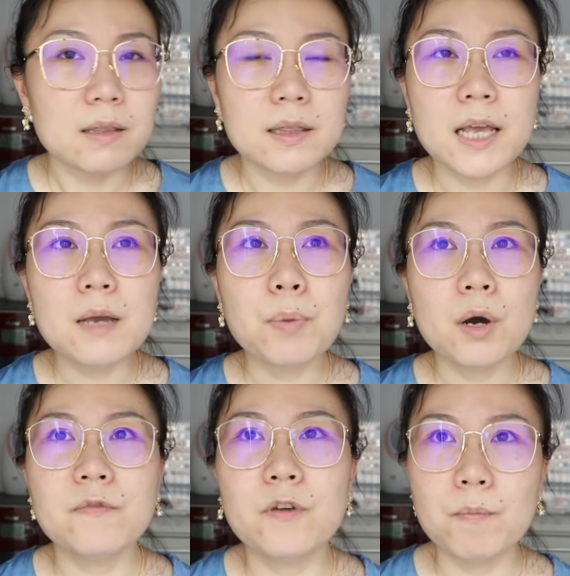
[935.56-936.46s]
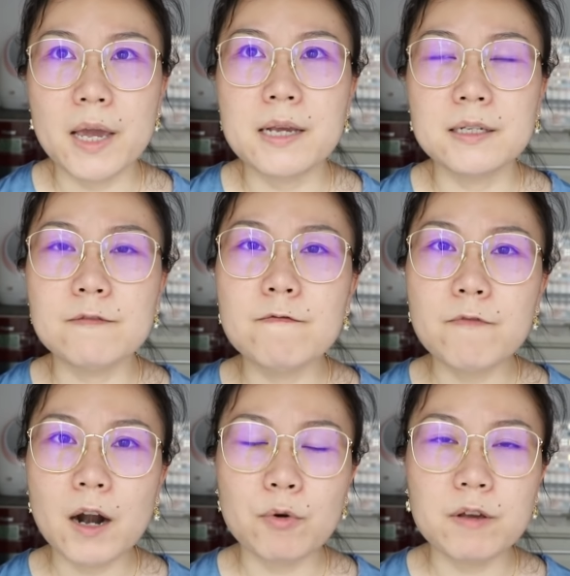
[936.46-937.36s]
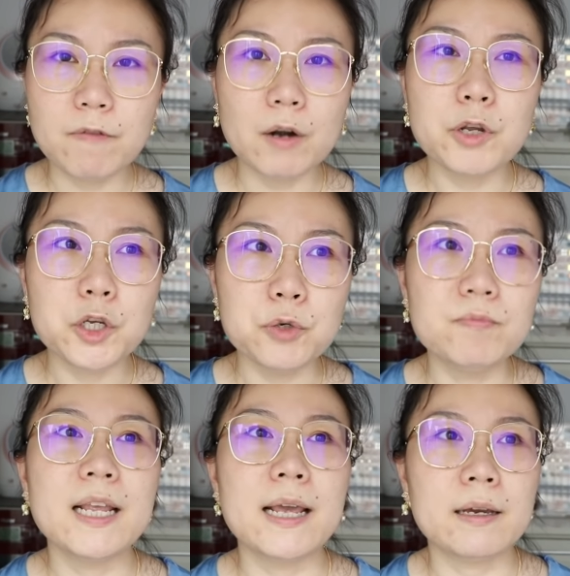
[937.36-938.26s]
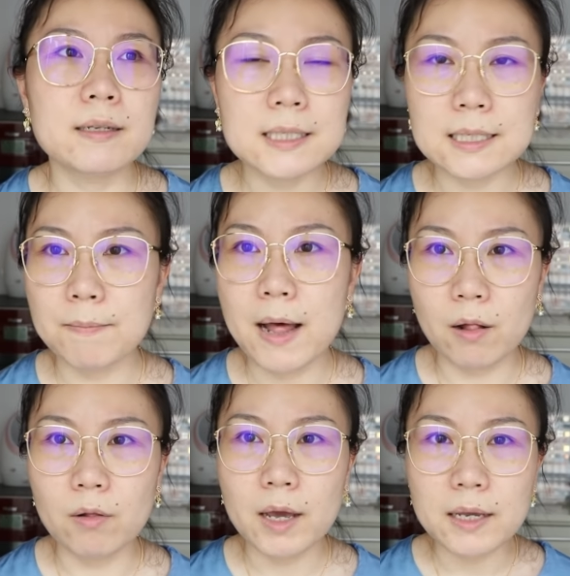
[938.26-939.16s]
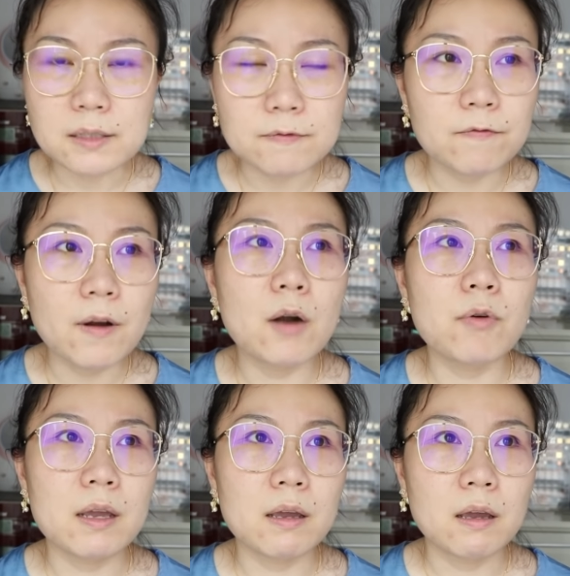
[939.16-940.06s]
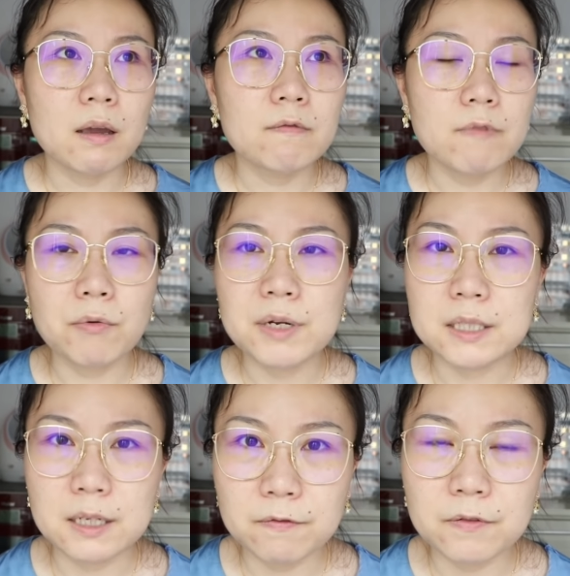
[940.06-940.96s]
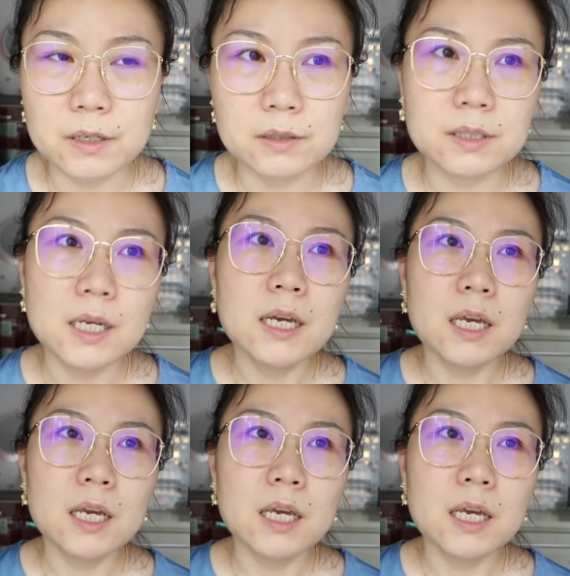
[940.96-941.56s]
Their perfume is very, very unique smell. It's very, very different.